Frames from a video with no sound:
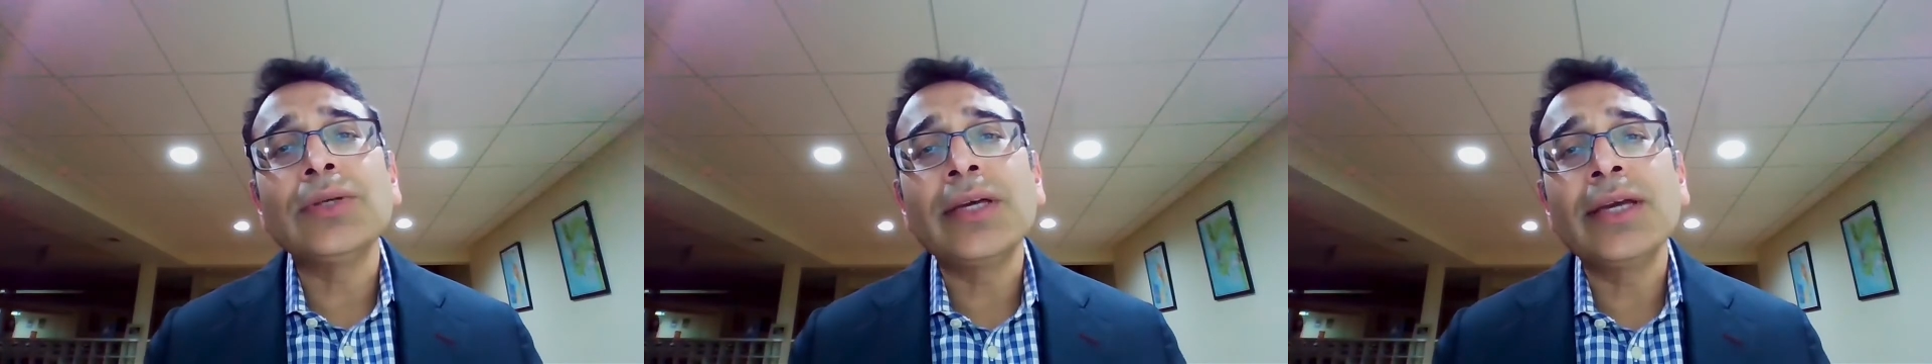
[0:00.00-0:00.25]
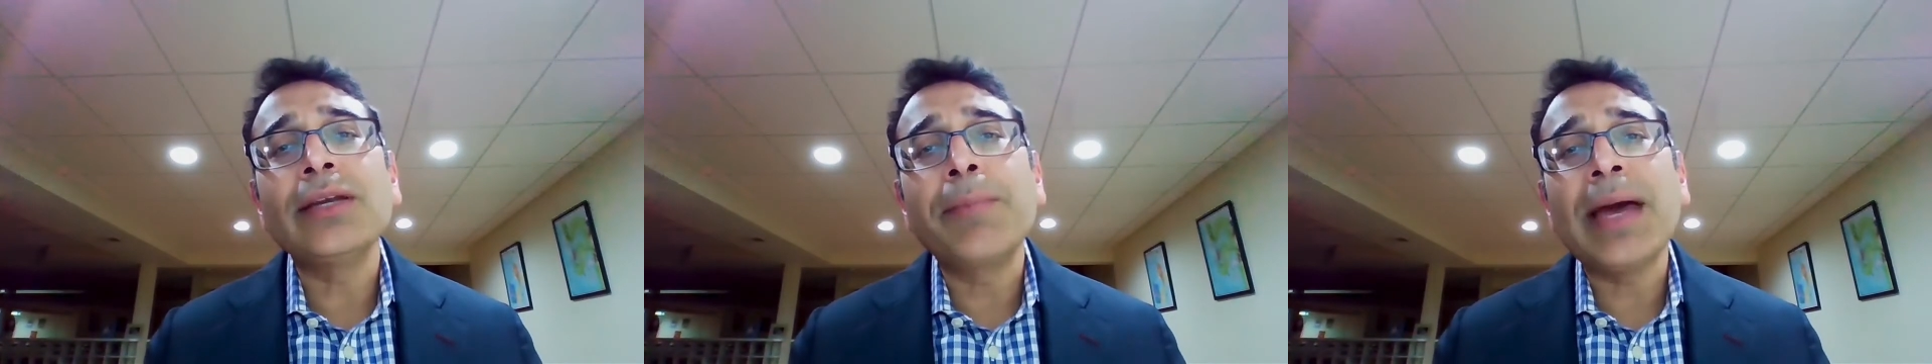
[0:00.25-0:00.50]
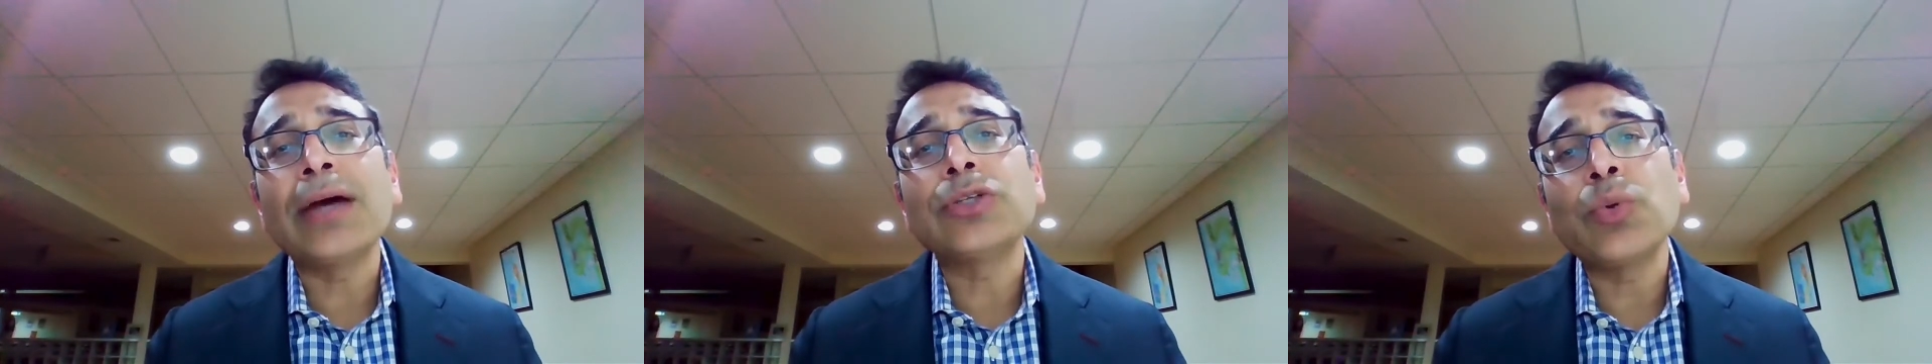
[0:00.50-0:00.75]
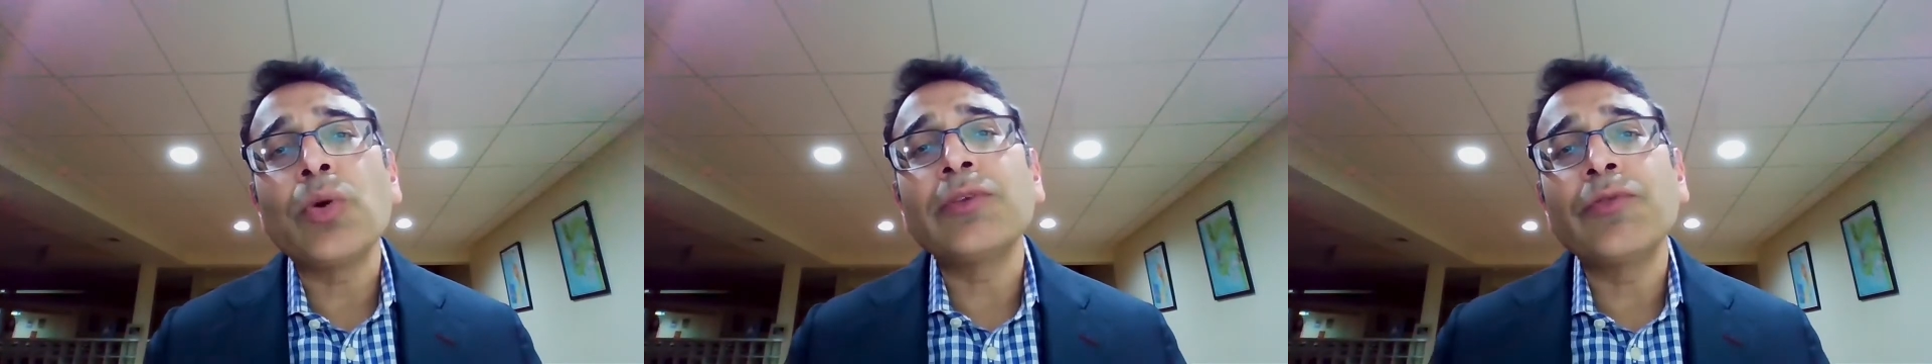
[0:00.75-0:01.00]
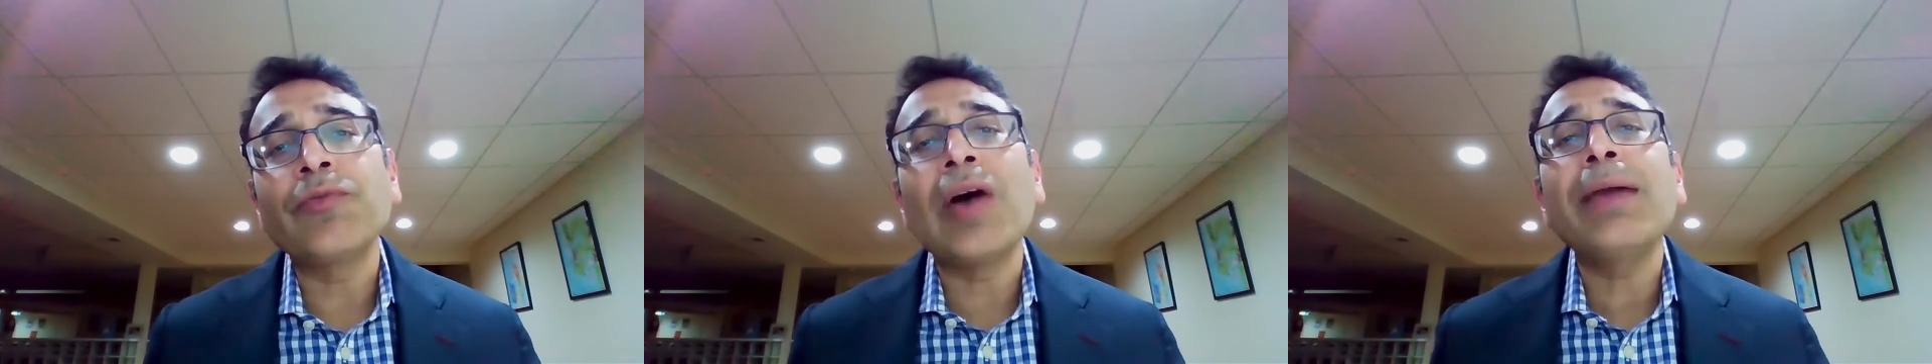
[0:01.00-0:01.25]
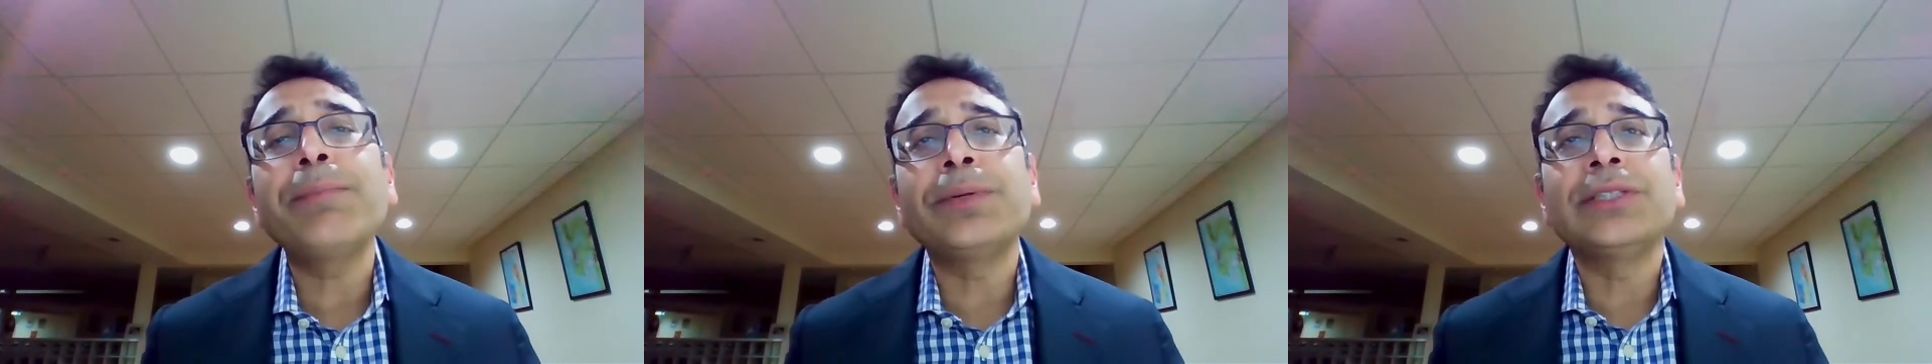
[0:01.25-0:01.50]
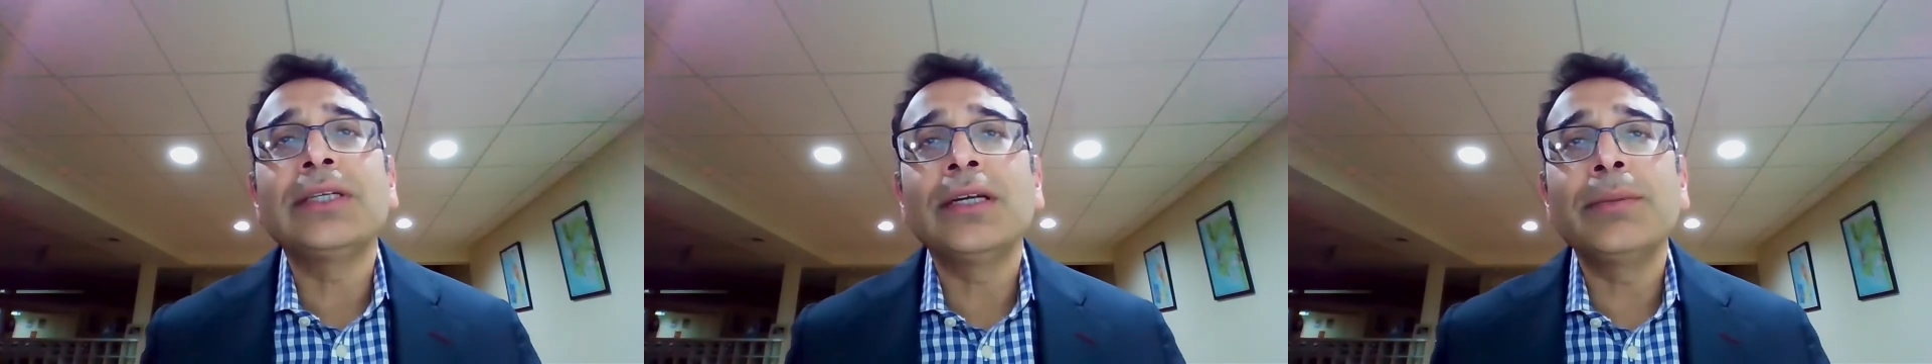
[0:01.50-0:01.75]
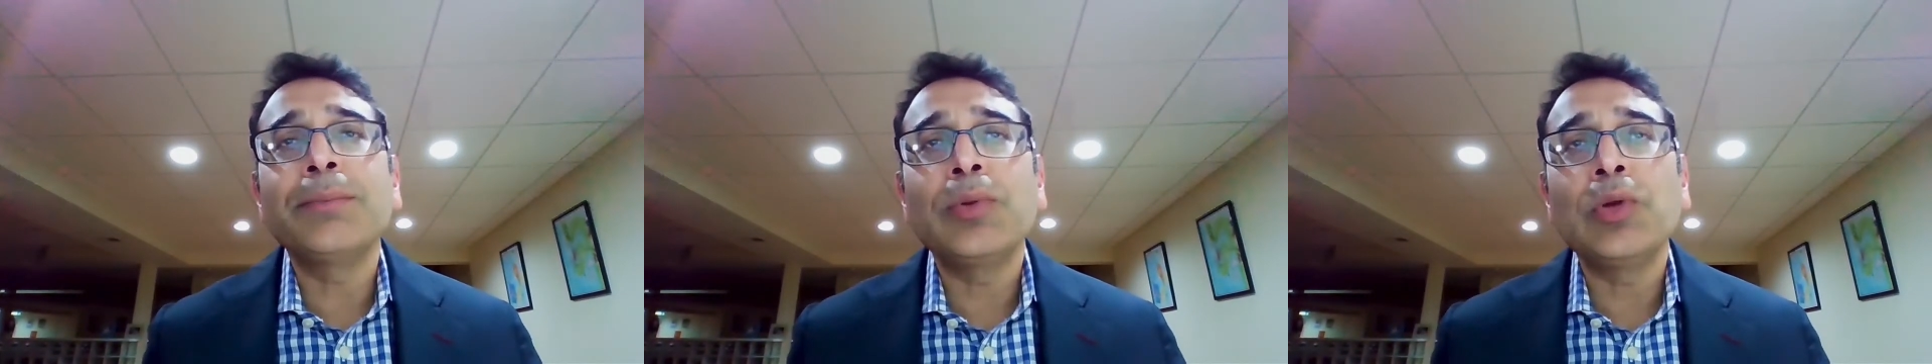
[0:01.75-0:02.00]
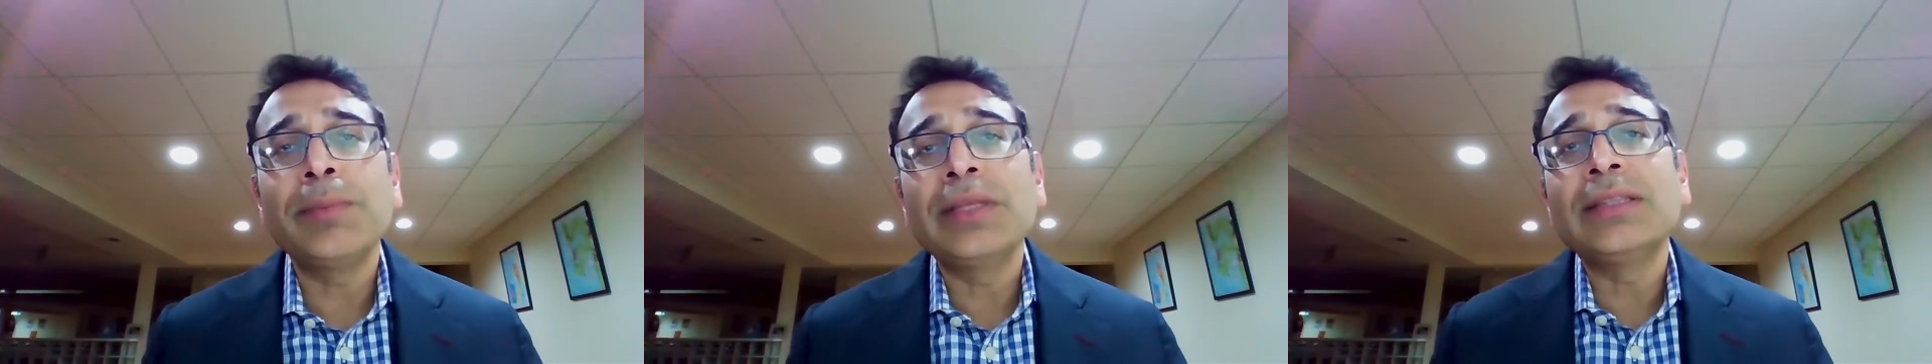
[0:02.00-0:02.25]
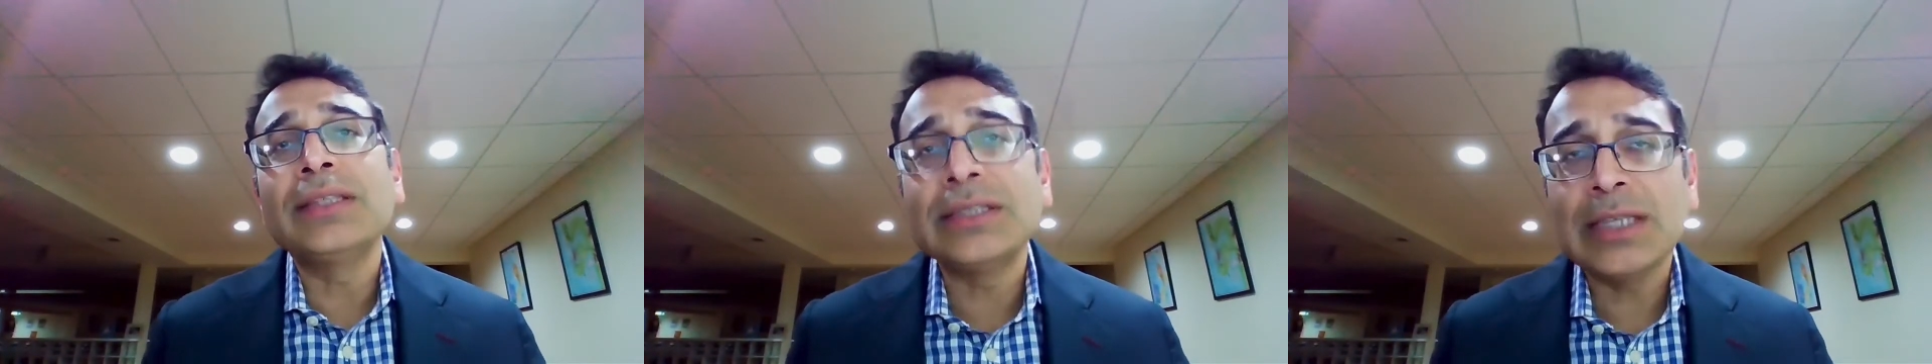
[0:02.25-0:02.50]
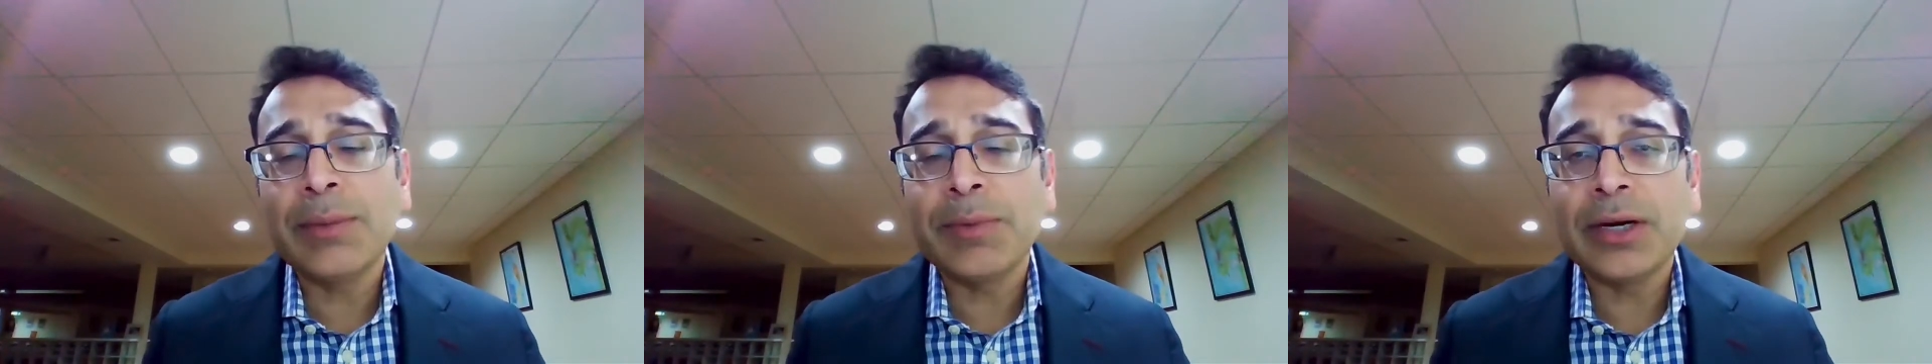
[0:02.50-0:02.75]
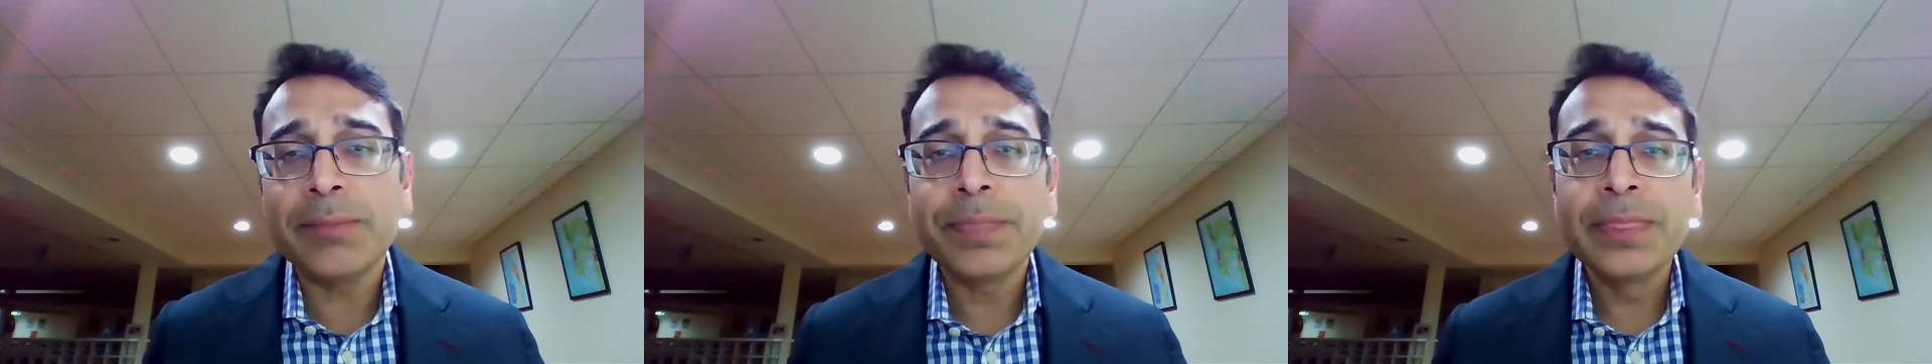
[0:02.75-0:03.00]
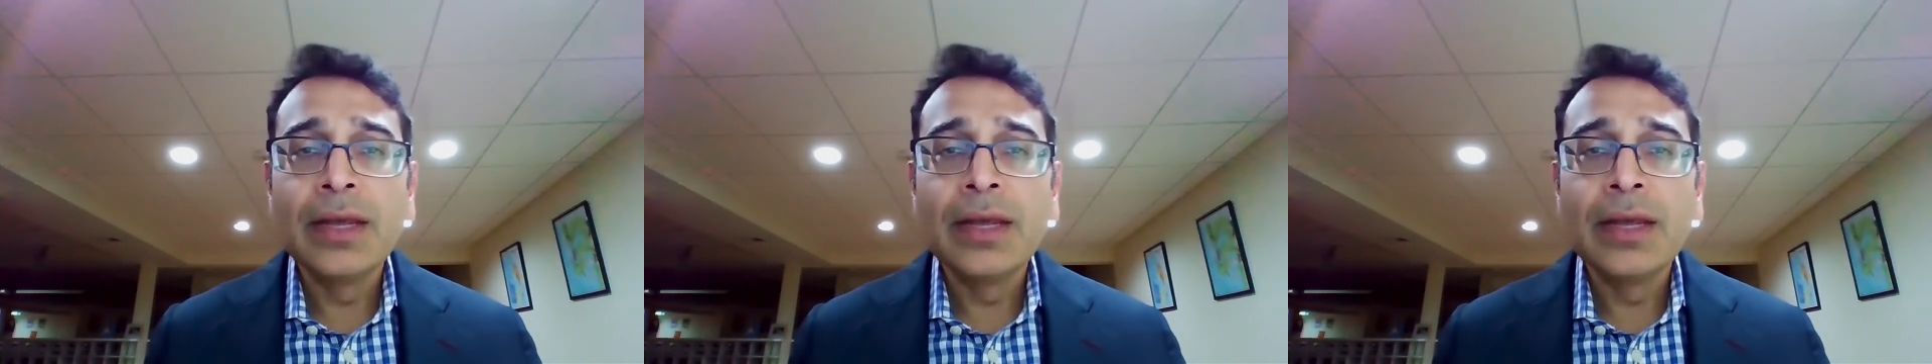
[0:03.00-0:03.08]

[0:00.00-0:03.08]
to hit about 25% unemployment this summer.